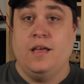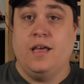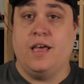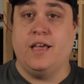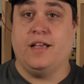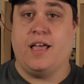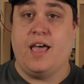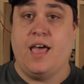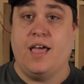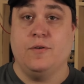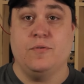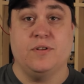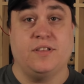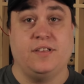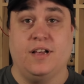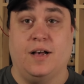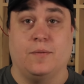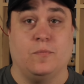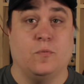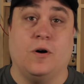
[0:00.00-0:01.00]
Hey gang,
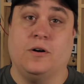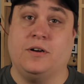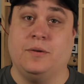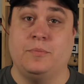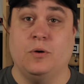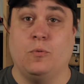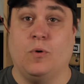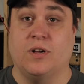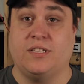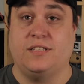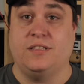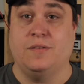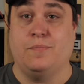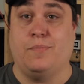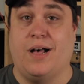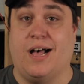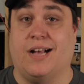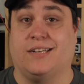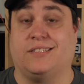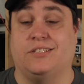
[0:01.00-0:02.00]
what's up? Welcome to What's in the
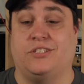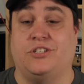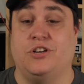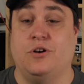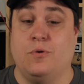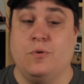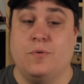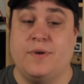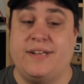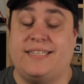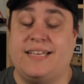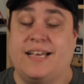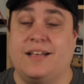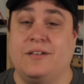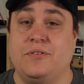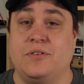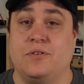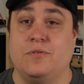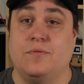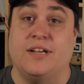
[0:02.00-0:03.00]
Box, the show where we
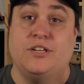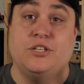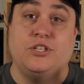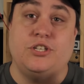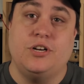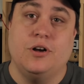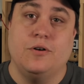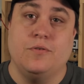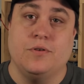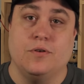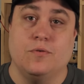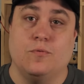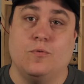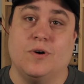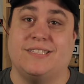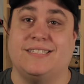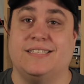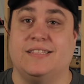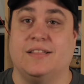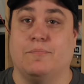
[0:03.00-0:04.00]
tell you and show you
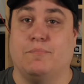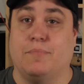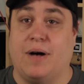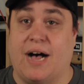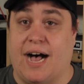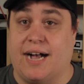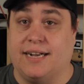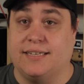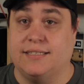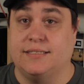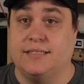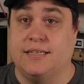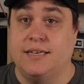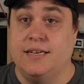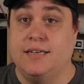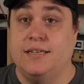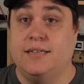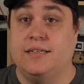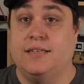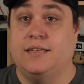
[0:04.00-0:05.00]
what's in the box.
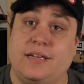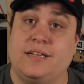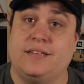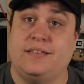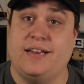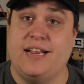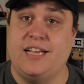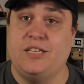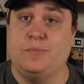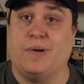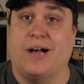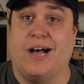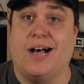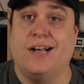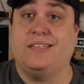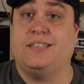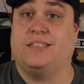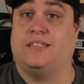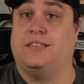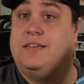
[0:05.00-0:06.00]
Today's
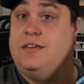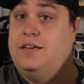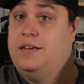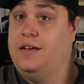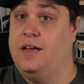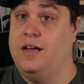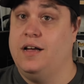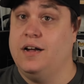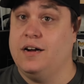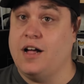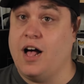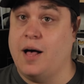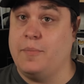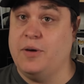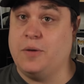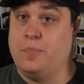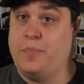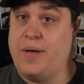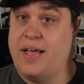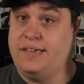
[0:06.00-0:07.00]
box,
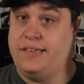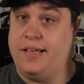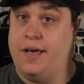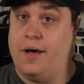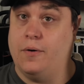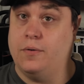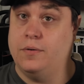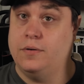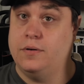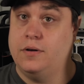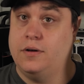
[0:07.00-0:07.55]
Comic Bento.